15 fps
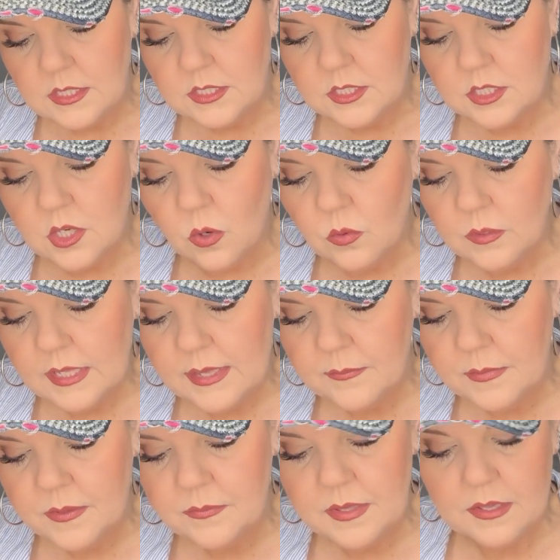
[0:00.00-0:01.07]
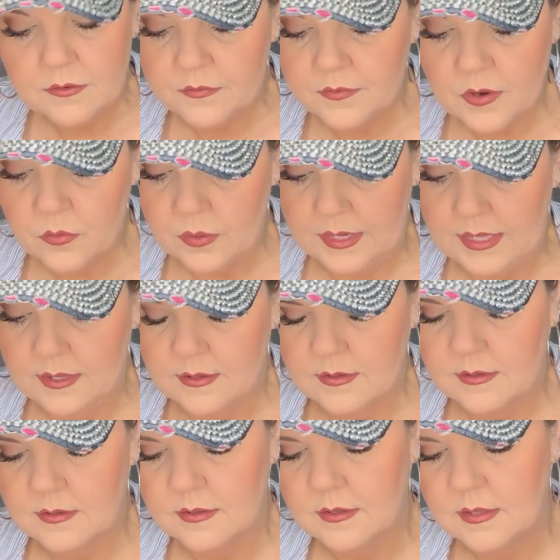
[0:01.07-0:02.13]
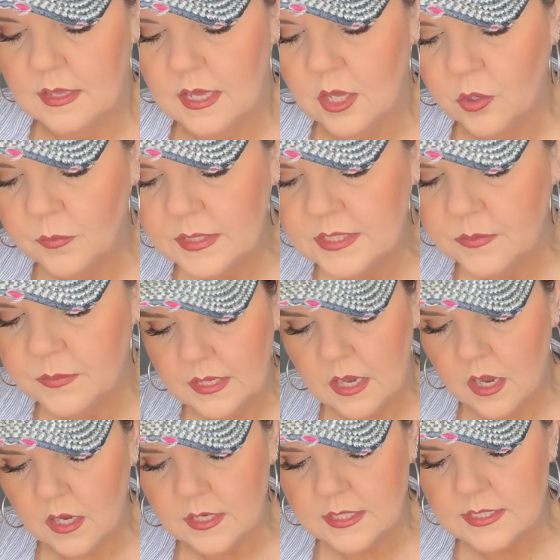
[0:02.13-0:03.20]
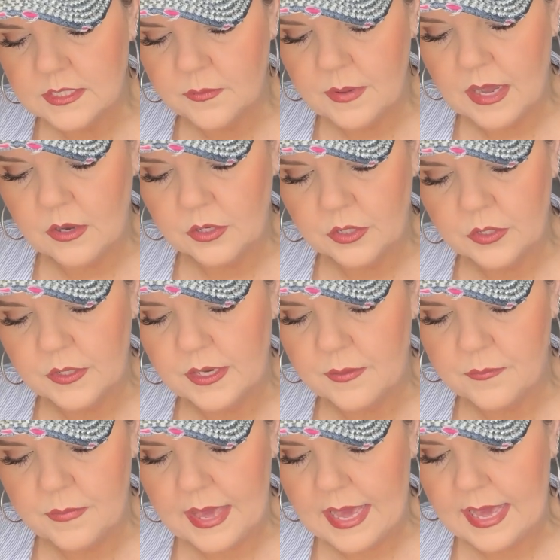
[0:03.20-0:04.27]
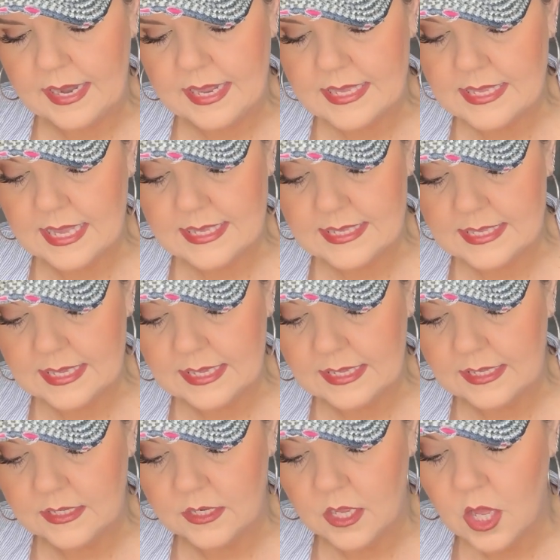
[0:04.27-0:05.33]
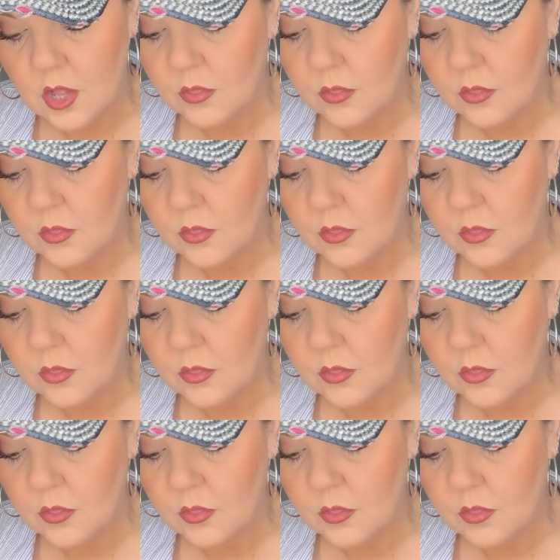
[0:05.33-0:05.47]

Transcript: Don't let me be a phony. Help me to honest about good and bad as I see it.